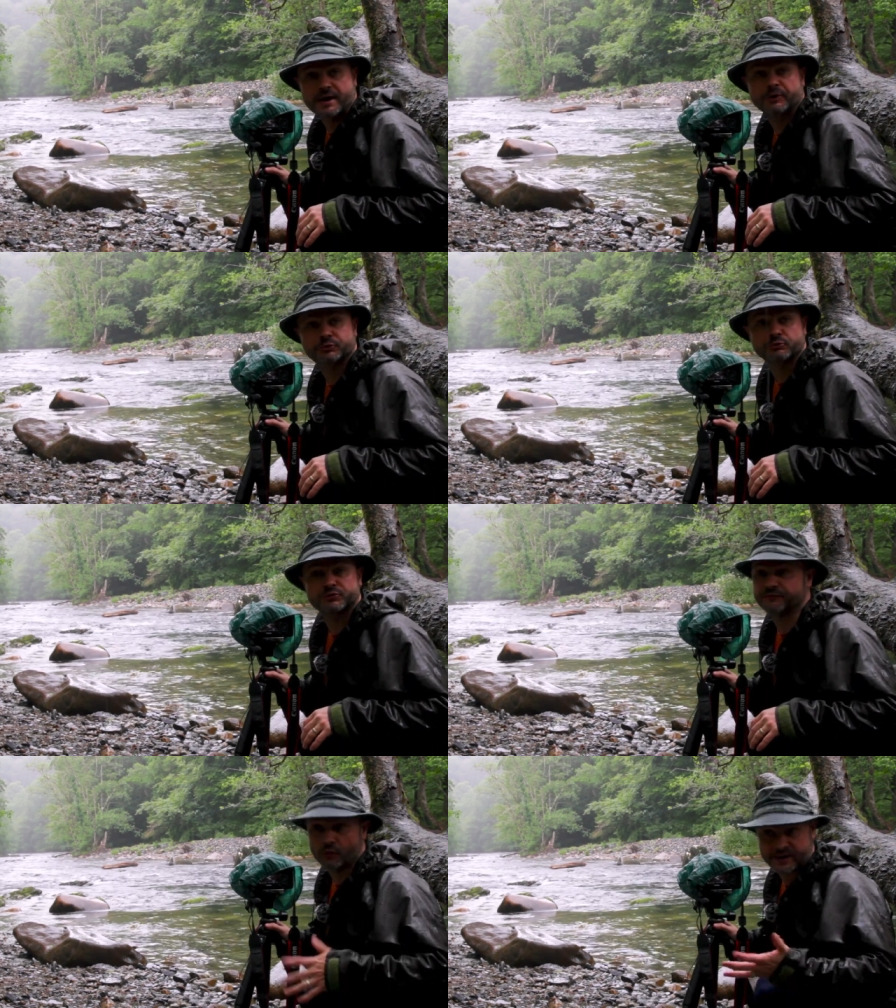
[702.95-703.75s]
which was
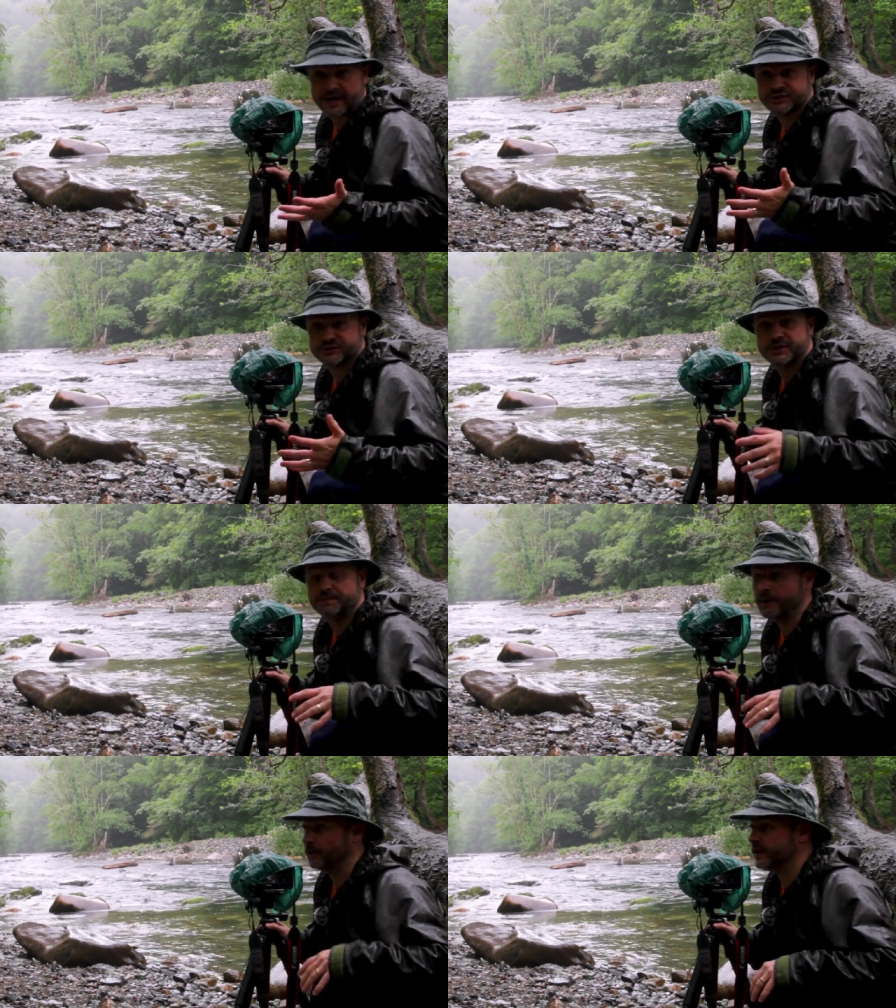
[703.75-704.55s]
forecasted to
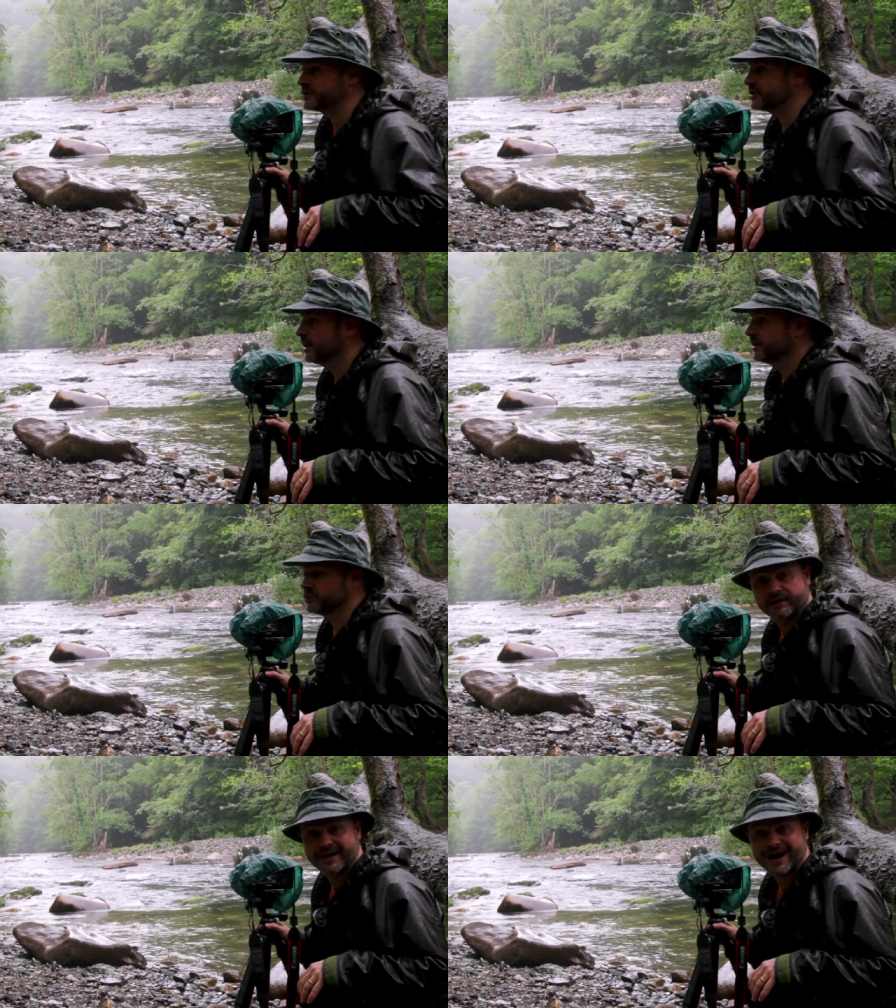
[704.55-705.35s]
be honest.
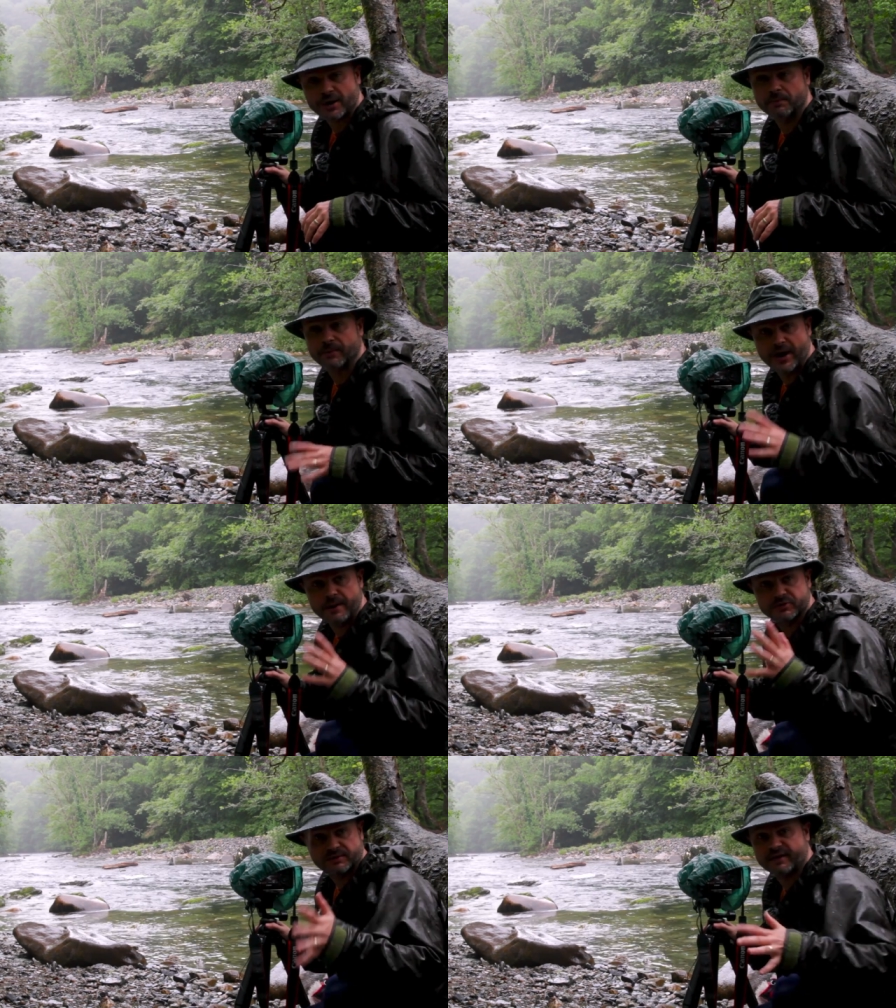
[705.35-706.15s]
So I can't
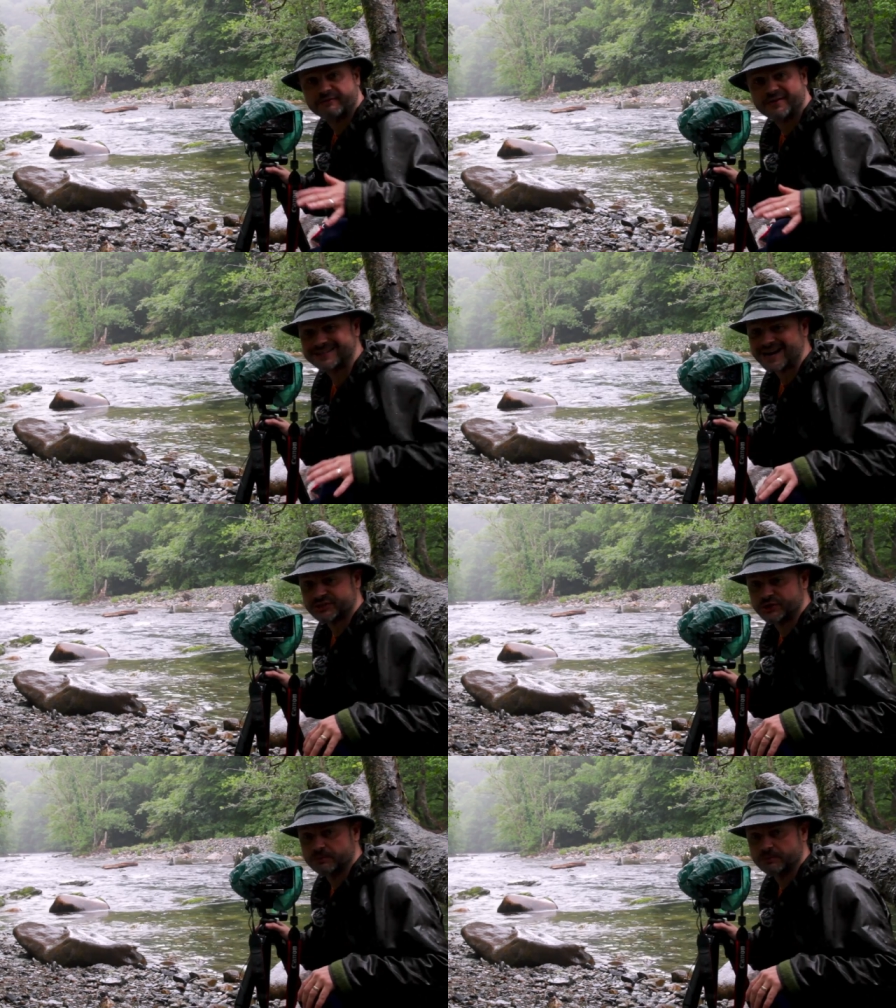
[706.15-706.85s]
complain because I've had a fantastic